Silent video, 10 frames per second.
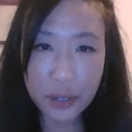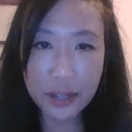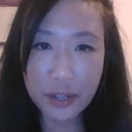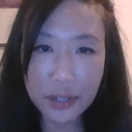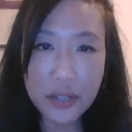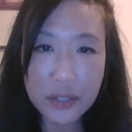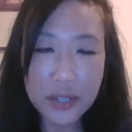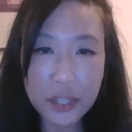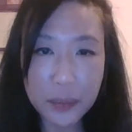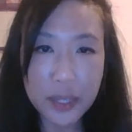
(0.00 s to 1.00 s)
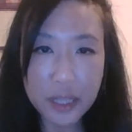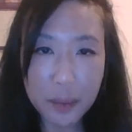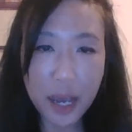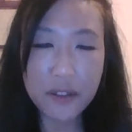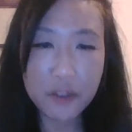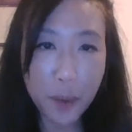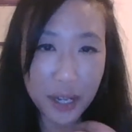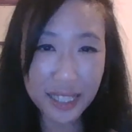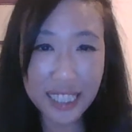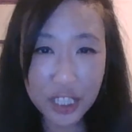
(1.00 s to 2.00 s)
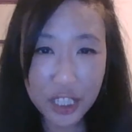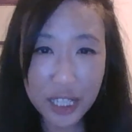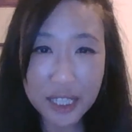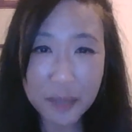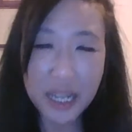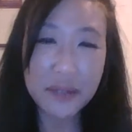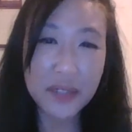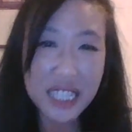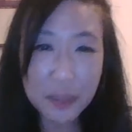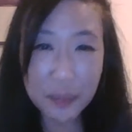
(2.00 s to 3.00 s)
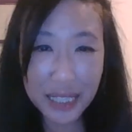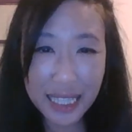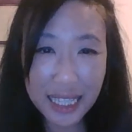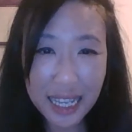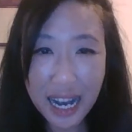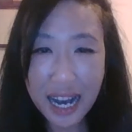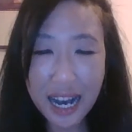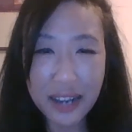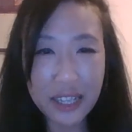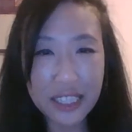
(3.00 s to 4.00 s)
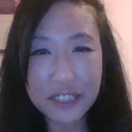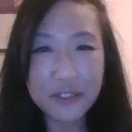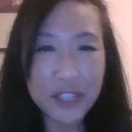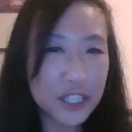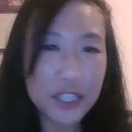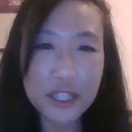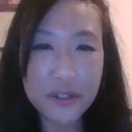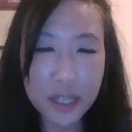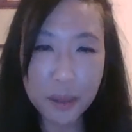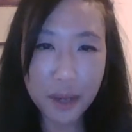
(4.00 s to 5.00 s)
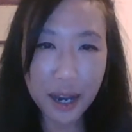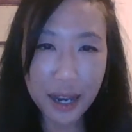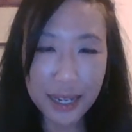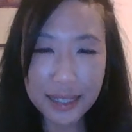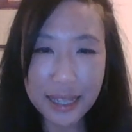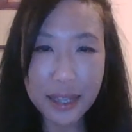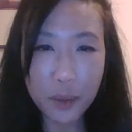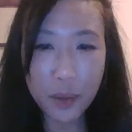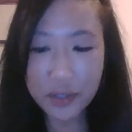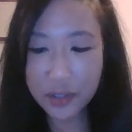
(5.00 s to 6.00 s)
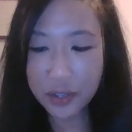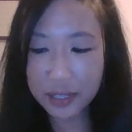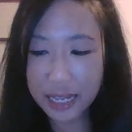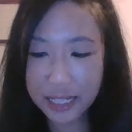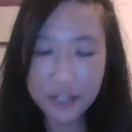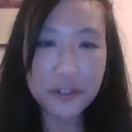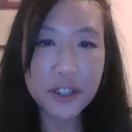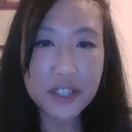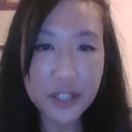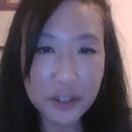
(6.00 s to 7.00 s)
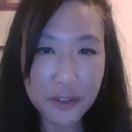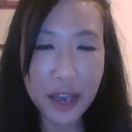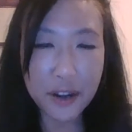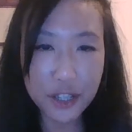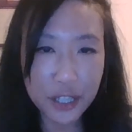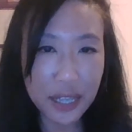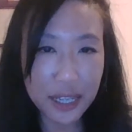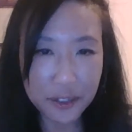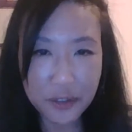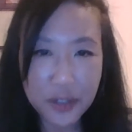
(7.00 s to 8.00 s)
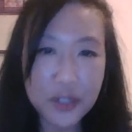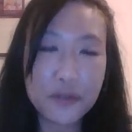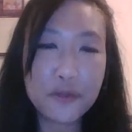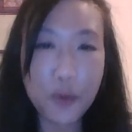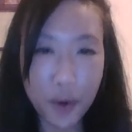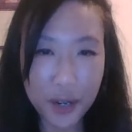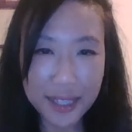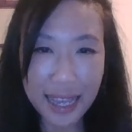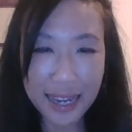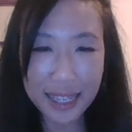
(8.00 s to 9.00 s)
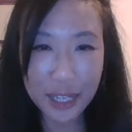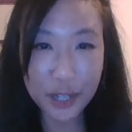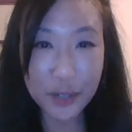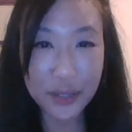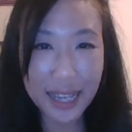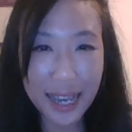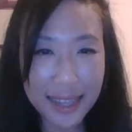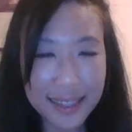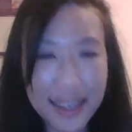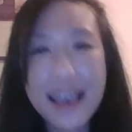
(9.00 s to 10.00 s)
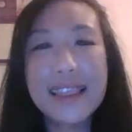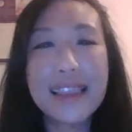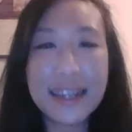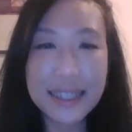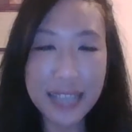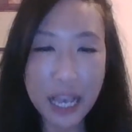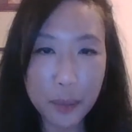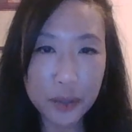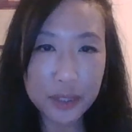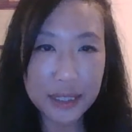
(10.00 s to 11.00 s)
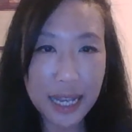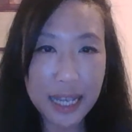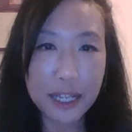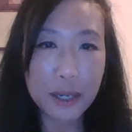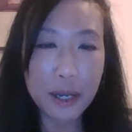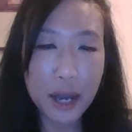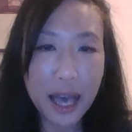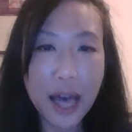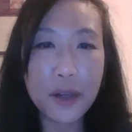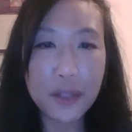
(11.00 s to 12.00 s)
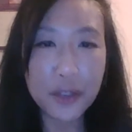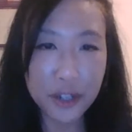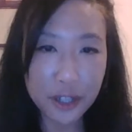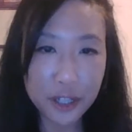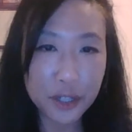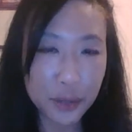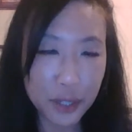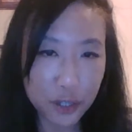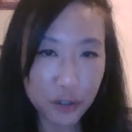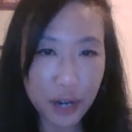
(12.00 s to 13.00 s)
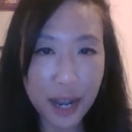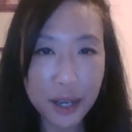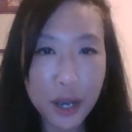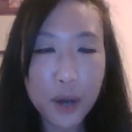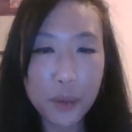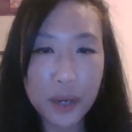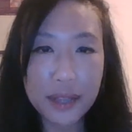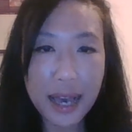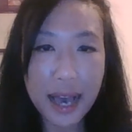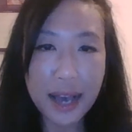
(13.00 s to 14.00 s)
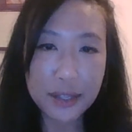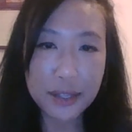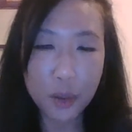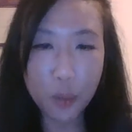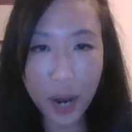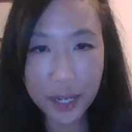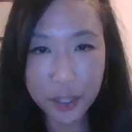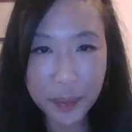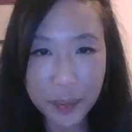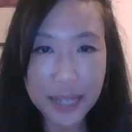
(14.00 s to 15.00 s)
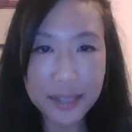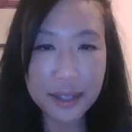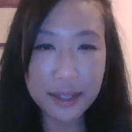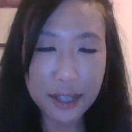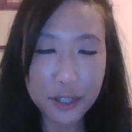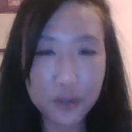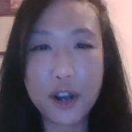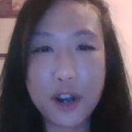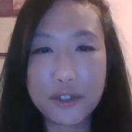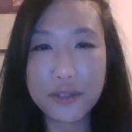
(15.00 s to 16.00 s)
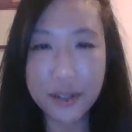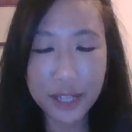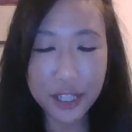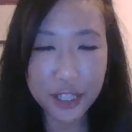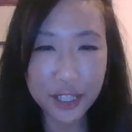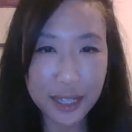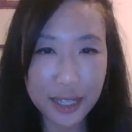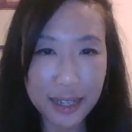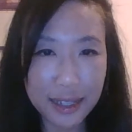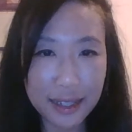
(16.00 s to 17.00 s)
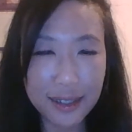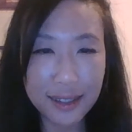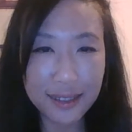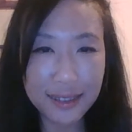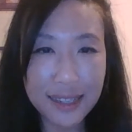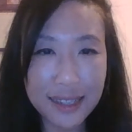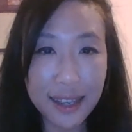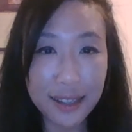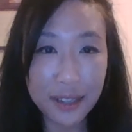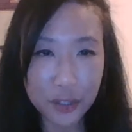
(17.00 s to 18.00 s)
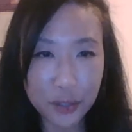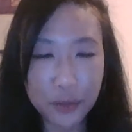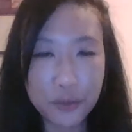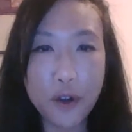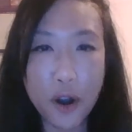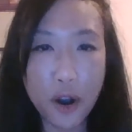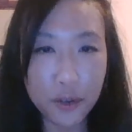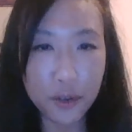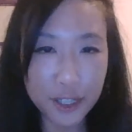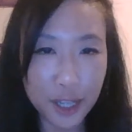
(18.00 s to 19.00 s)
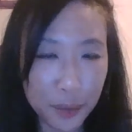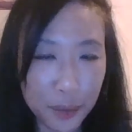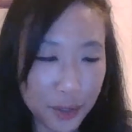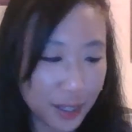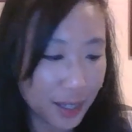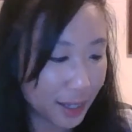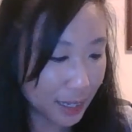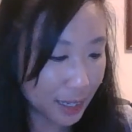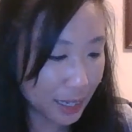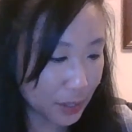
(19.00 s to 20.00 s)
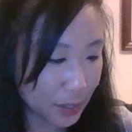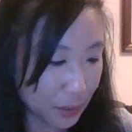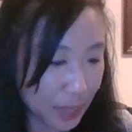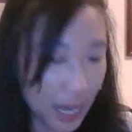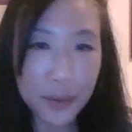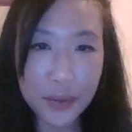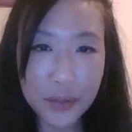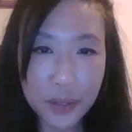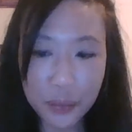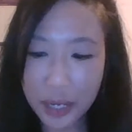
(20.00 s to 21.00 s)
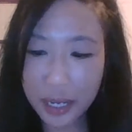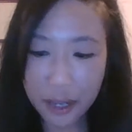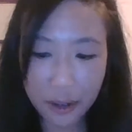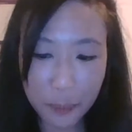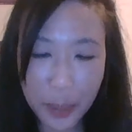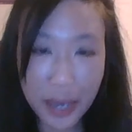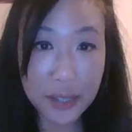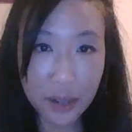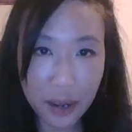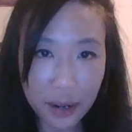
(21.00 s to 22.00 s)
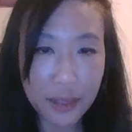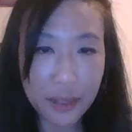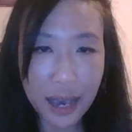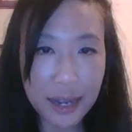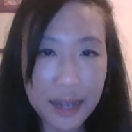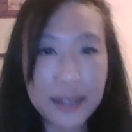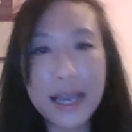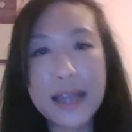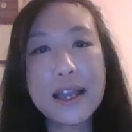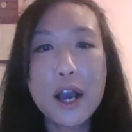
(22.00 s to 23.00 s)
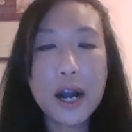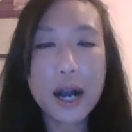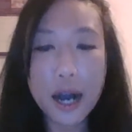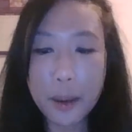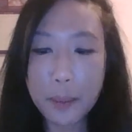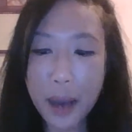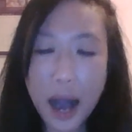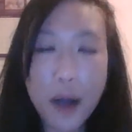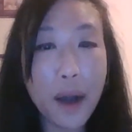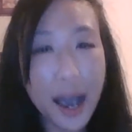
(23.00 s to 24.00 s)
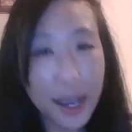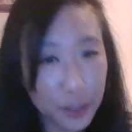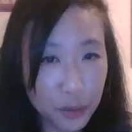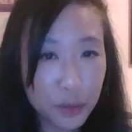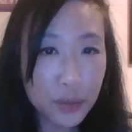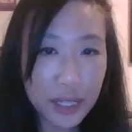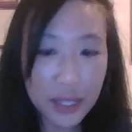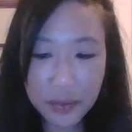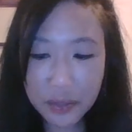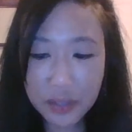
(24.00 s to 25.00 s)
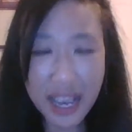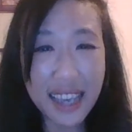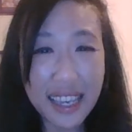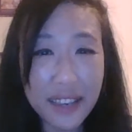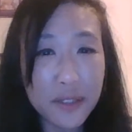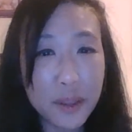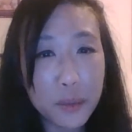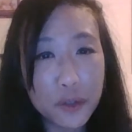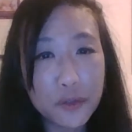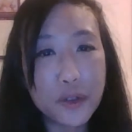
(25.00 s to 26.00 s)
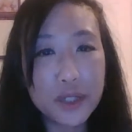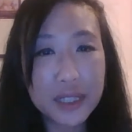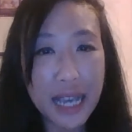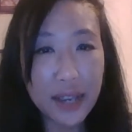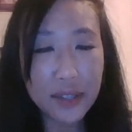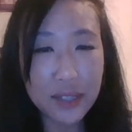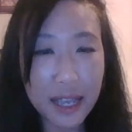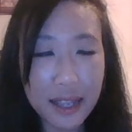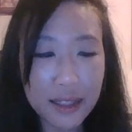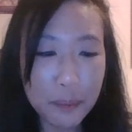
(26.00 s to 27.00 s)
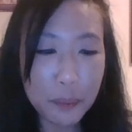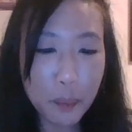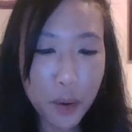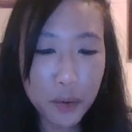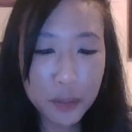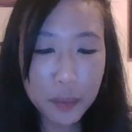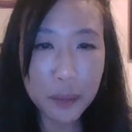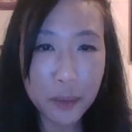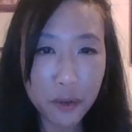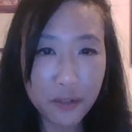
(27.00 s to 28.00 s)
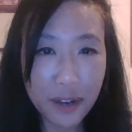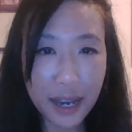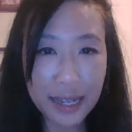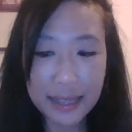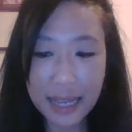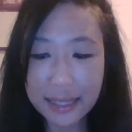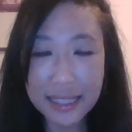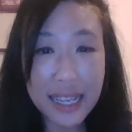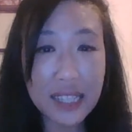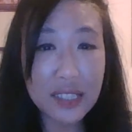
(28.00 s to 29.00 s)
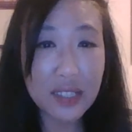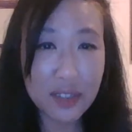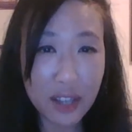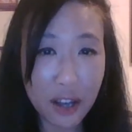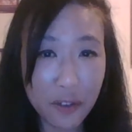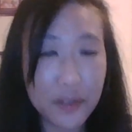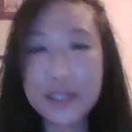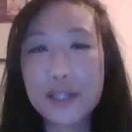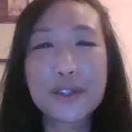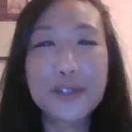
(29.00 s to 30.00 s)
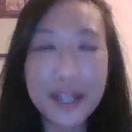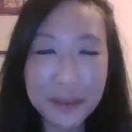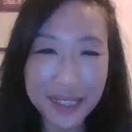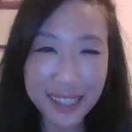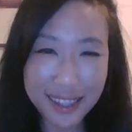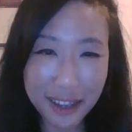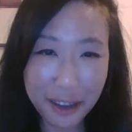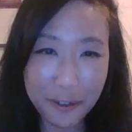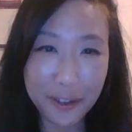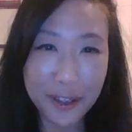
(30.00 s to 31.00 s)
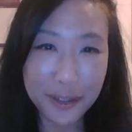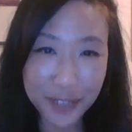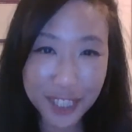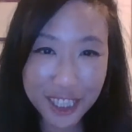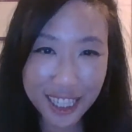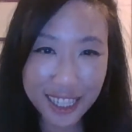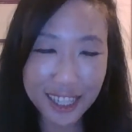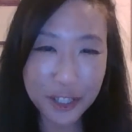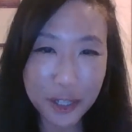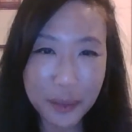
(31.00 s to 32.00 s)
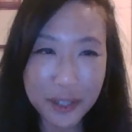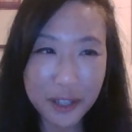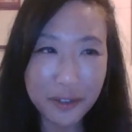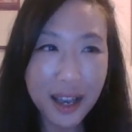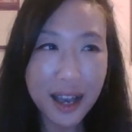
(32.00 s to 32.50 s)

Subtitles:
there does need to be some kind of a partition, some kind of a split, a division of some kind. And then once there's that divisive energy, that divisive force that he creates, then he's able to take a healthier career track, one that has a wider base and has stronger foundation, and less likely to fall or tumble. And so that was the reading based on that. And again, how I do the readings is I give them the full text, and most people find that the text itself is incredibly insightful and enriching in terms of